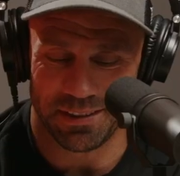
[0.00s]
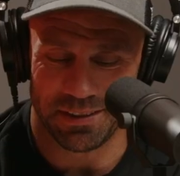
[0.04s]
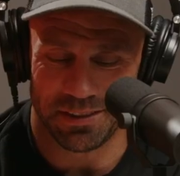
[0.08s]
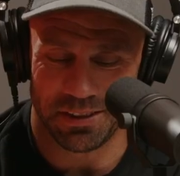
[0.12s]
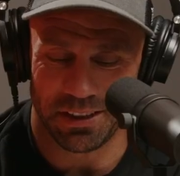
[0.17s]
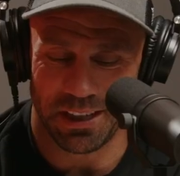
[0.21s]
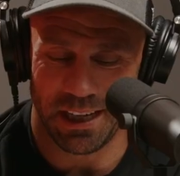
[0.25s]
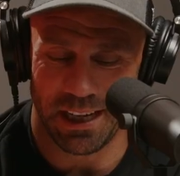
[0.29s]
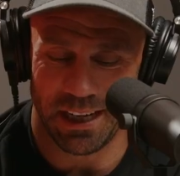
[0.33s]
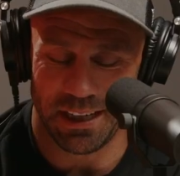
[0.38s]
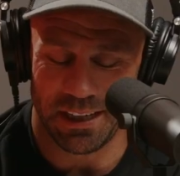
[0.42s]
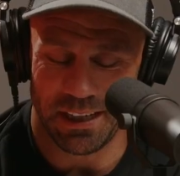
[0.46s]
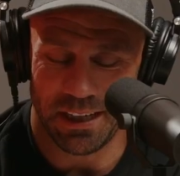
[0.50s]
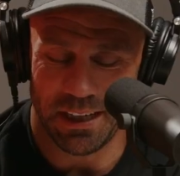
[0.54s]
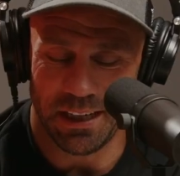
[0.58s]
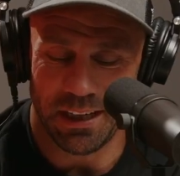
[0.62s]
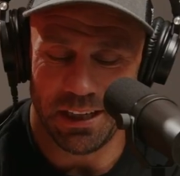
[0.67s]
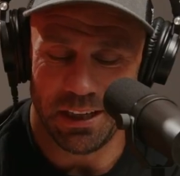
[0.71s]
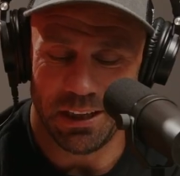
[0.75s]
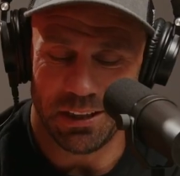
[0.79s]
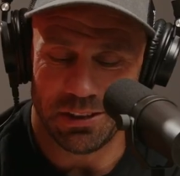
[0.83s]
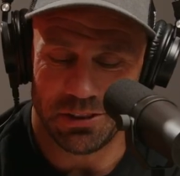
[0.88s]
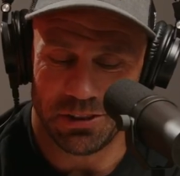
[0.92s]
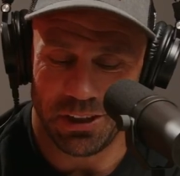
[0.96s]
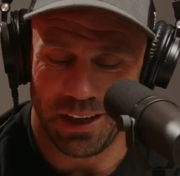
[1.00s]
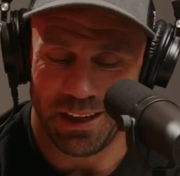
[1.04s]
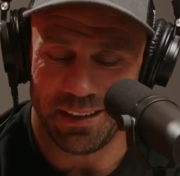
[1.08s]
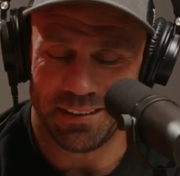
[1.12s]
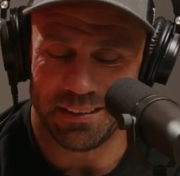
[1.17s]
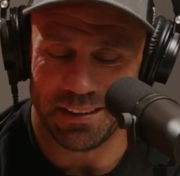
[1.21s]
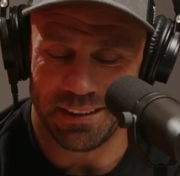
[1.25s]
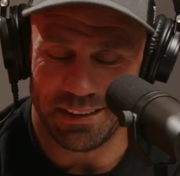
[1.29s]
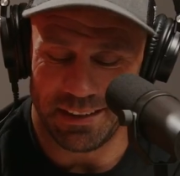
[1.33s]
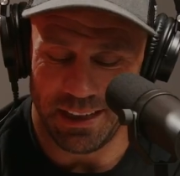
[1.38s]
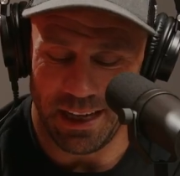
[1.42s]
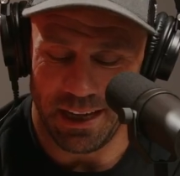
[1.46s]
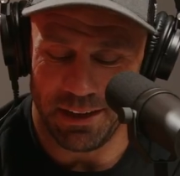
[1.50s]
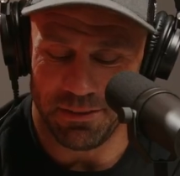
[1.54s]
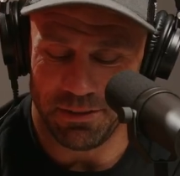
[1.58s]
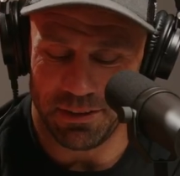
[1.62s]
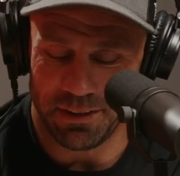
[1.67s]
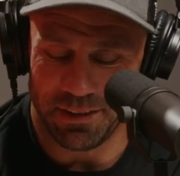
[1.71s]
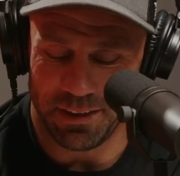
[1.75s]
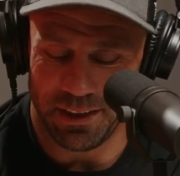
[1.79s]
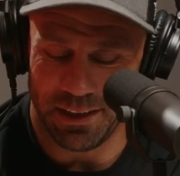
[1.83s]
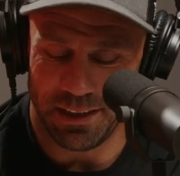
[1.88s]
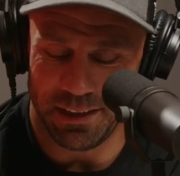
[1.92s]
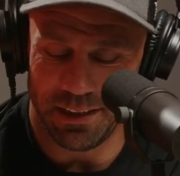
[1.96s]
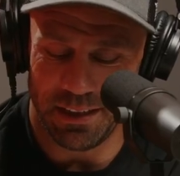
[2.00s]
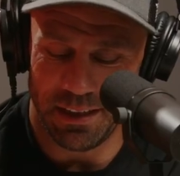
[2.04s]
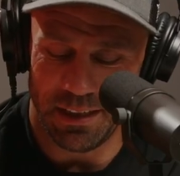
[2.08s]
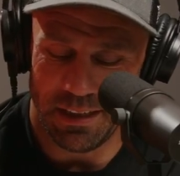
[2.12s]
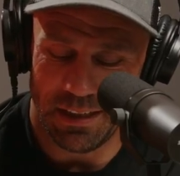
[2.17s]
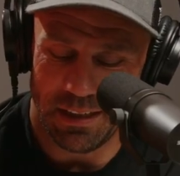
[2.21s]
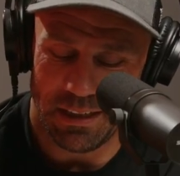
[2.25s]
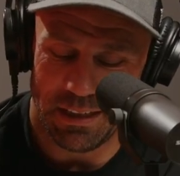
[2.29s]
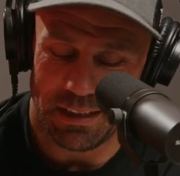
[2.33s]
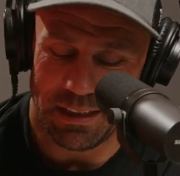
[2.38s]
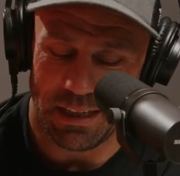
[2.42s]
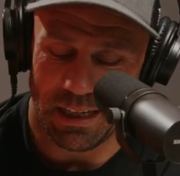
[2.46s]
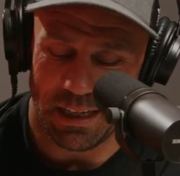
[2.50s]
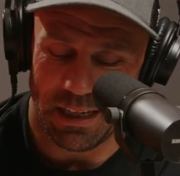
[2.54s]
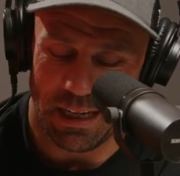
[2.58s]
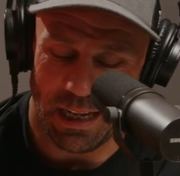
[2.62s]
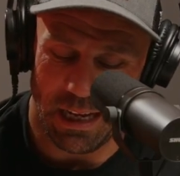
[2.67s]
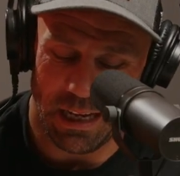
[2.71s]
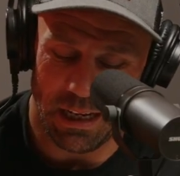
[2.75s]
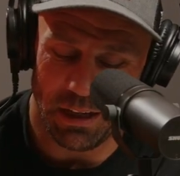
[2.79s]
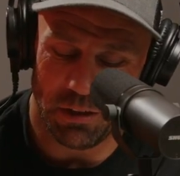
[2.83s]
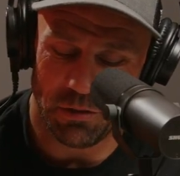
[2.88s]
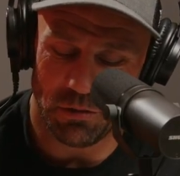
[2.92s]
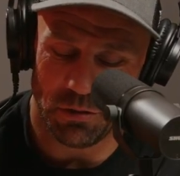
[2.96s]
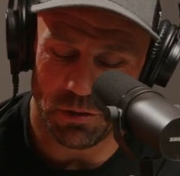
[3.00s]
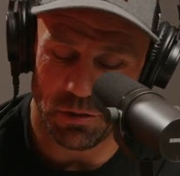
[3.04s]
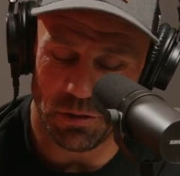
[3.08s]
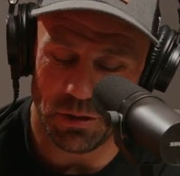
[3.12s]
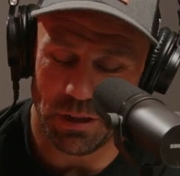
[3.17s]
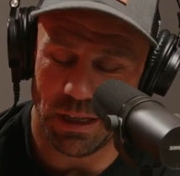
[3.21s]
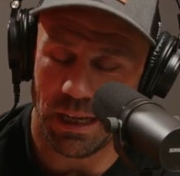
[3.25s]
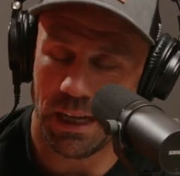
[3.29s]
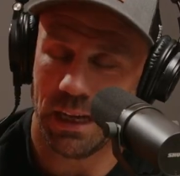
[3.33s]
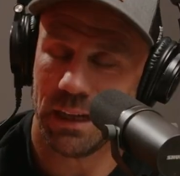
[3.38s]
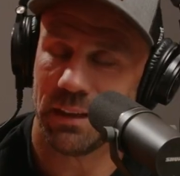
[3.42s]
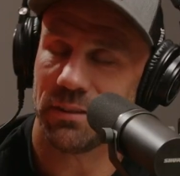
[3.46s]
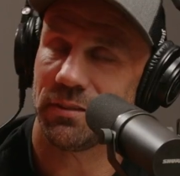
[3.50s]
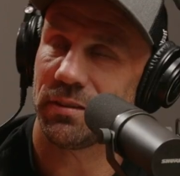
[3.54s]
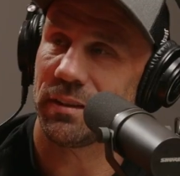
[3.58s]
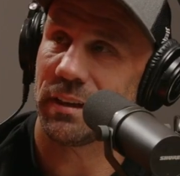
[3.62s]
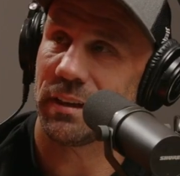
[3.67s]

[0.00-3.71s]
You got Jason Davidson, you got Andrew Yates, you